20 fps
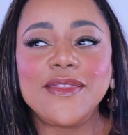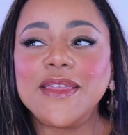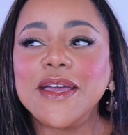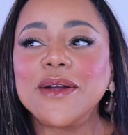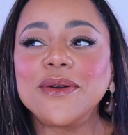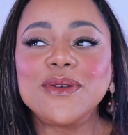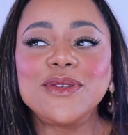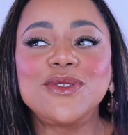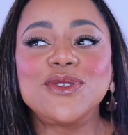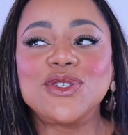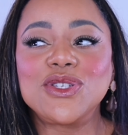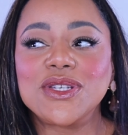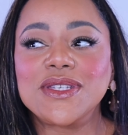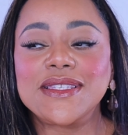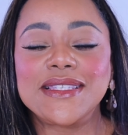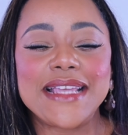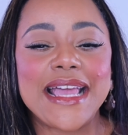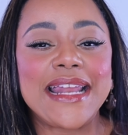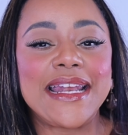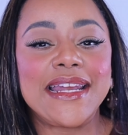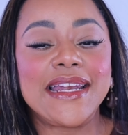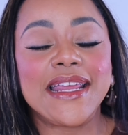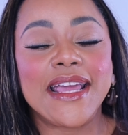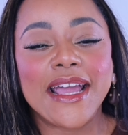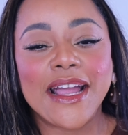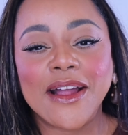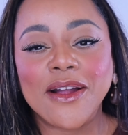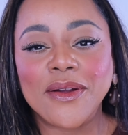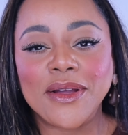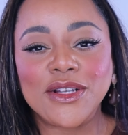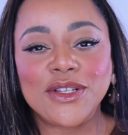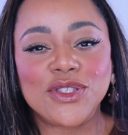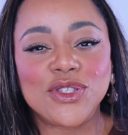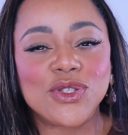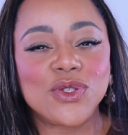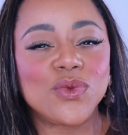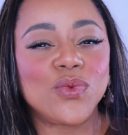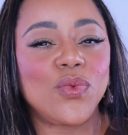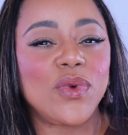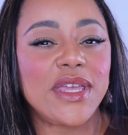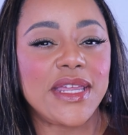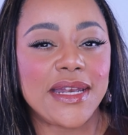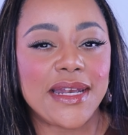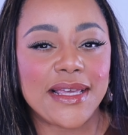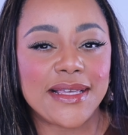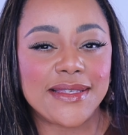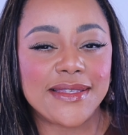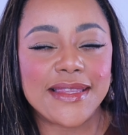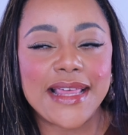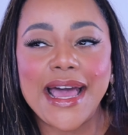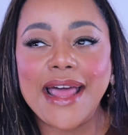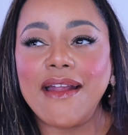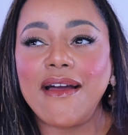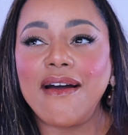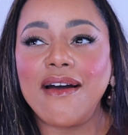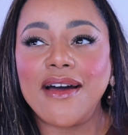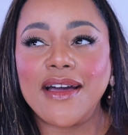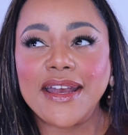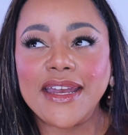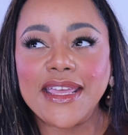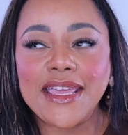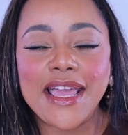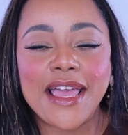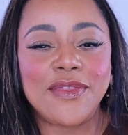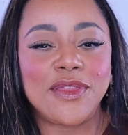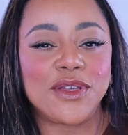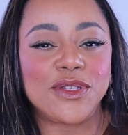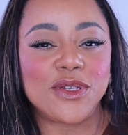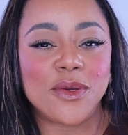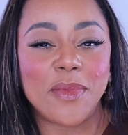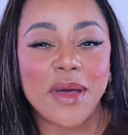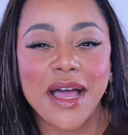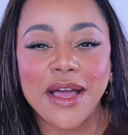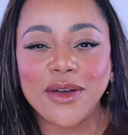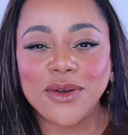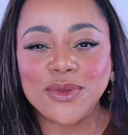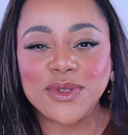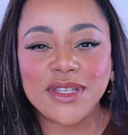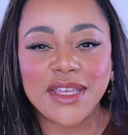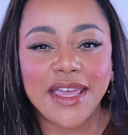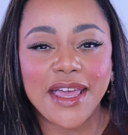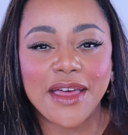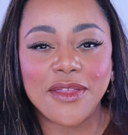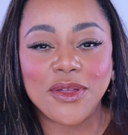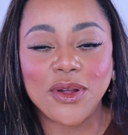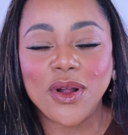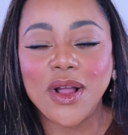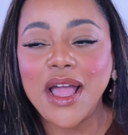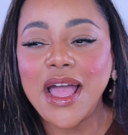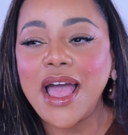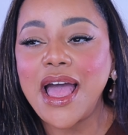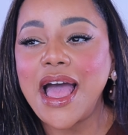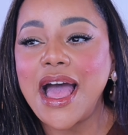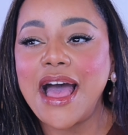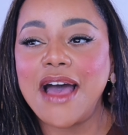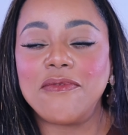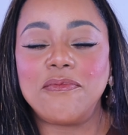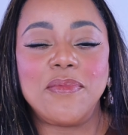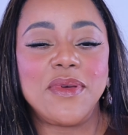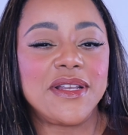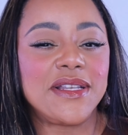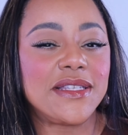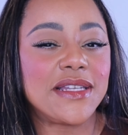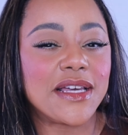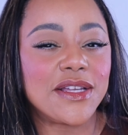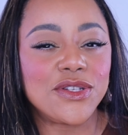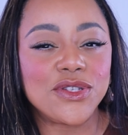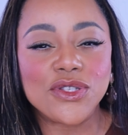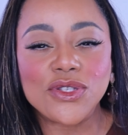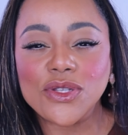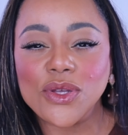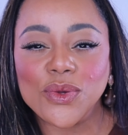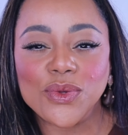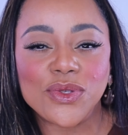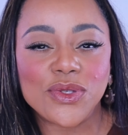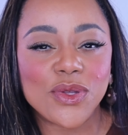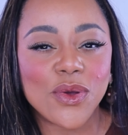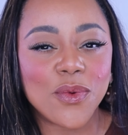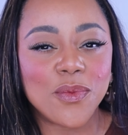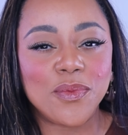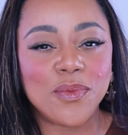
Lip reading: There is just an inherent sweetness. That honey honey and the tobacco together have been done so